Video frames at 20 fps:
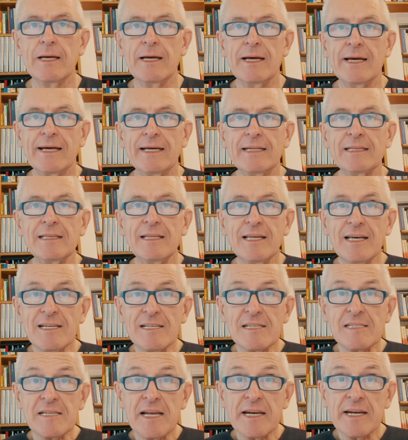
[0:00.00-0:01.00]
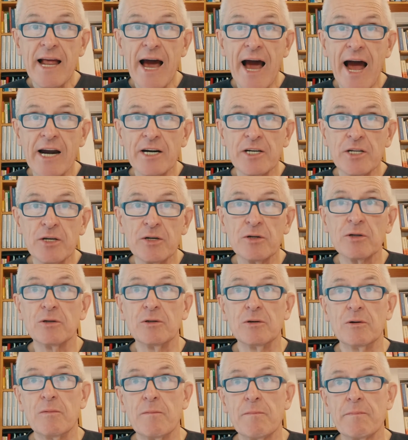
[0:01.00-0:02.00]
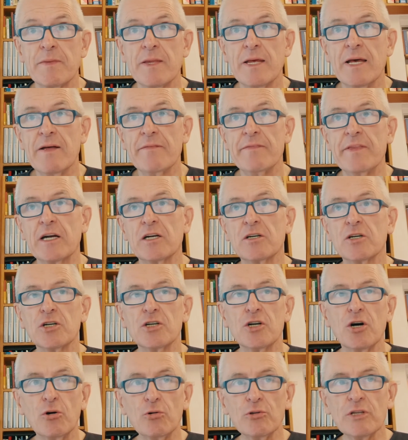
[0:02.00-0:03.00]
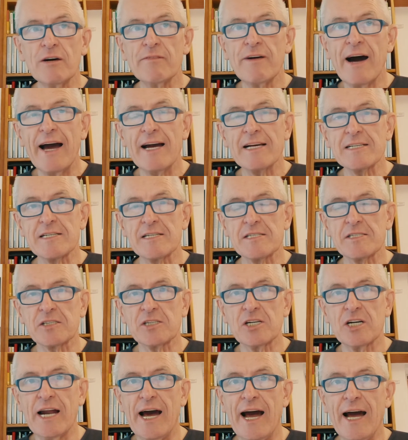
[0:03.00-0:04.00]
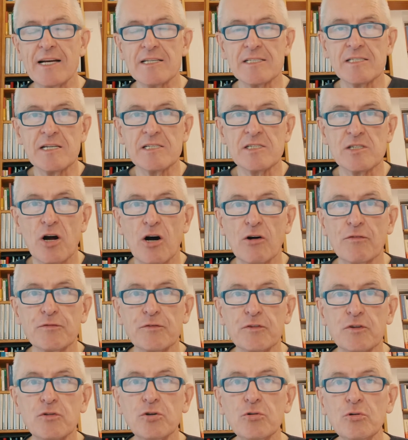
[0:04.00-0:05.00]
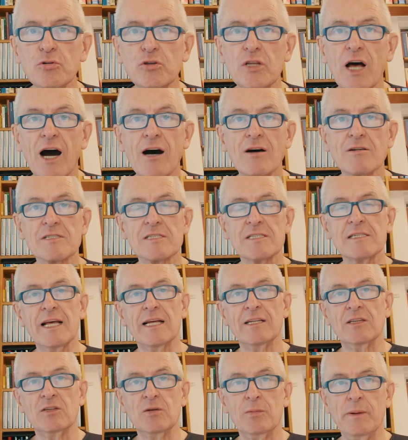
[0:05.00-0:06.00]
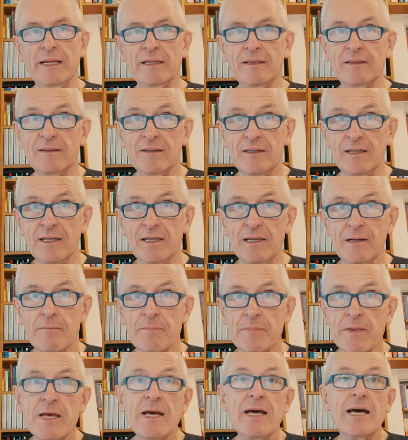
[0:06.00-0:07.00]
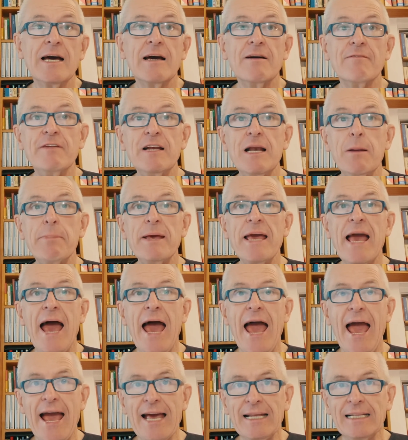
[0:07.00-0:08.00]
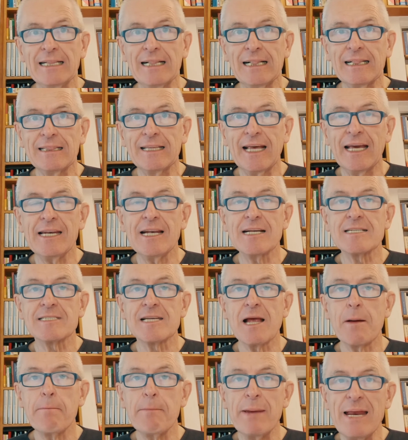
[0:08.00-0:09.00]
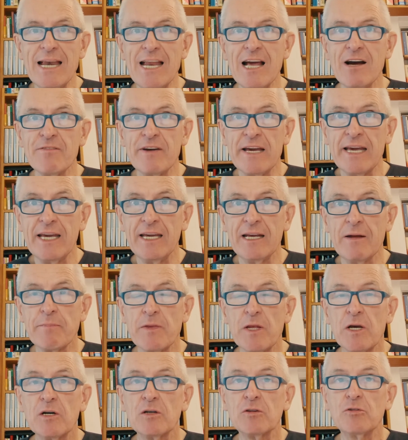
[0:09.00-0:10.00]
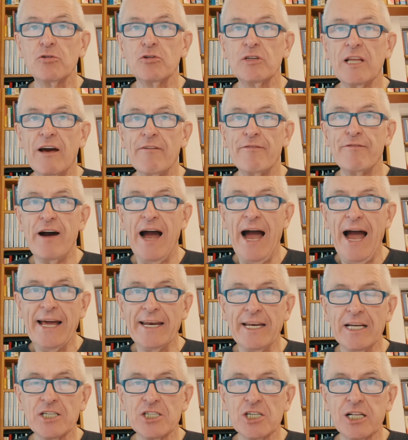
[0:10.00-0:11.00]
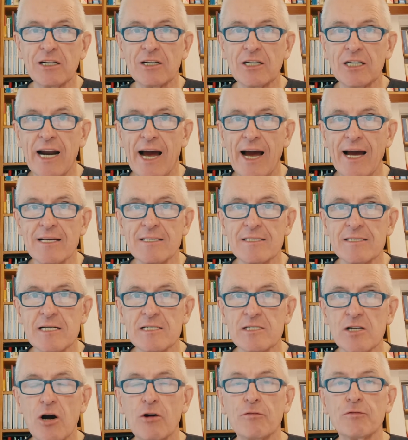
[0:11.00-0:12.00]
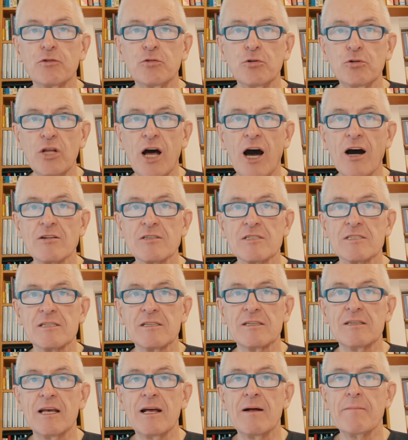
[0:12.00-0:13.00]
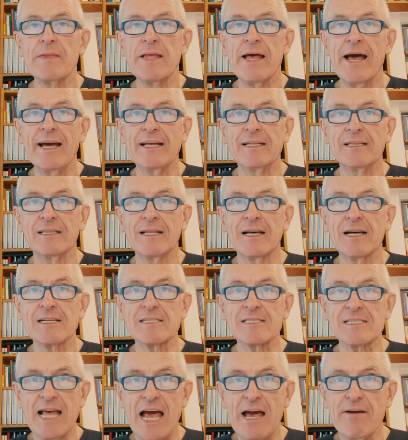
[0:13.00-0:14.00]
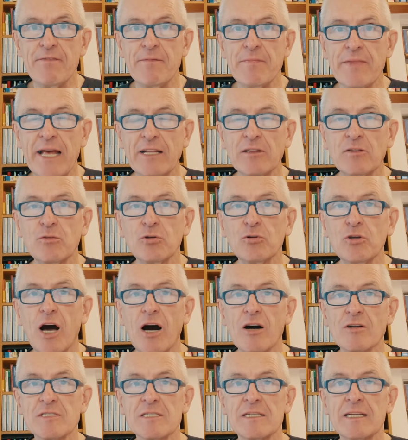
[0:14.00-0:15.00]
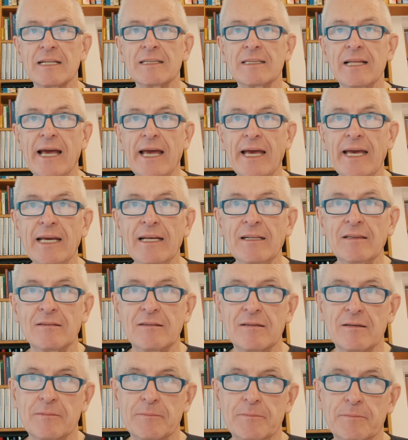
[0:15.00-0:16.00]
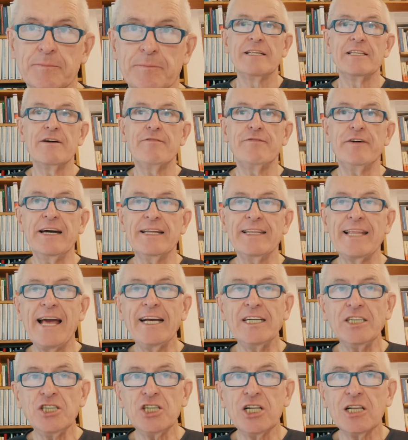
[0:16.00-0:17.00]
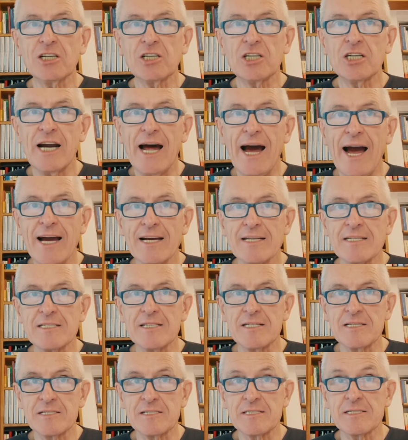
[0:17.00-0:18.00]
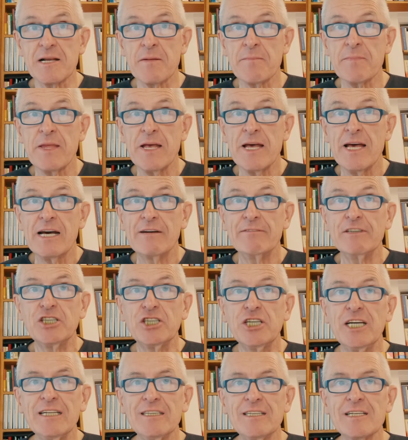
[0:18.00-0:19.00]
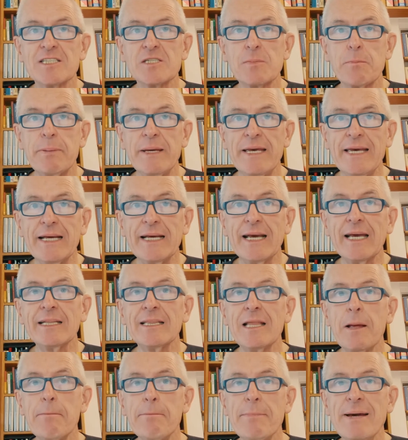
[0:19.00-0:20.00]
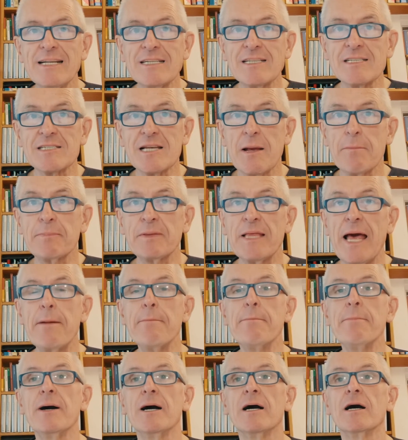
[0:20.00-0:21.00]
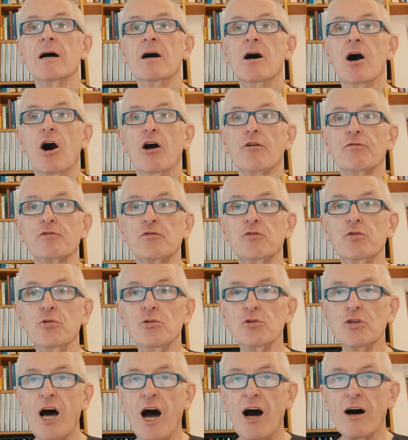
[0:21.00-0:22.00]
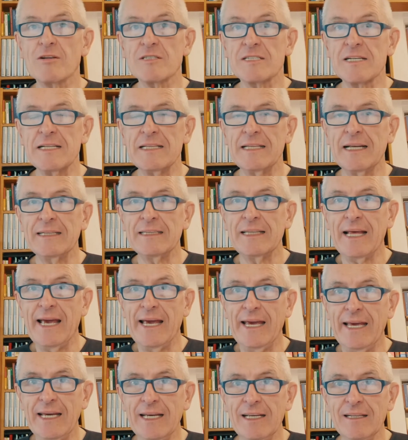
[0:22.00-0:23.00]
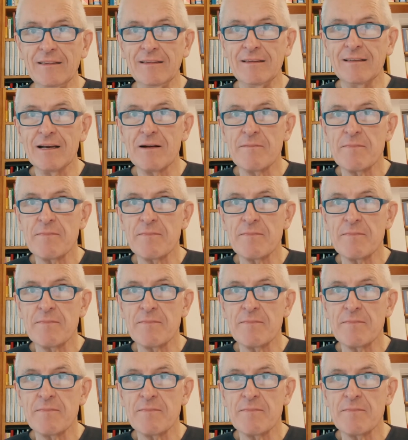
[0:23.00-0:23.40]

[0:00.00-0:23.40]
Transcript: In this scenario, the coronavirus crisis of 2020 will be handled in a similar way to the financial crisis of 2007 and 2008. The financial crisis, which hit its peak in the mid-September of 2008,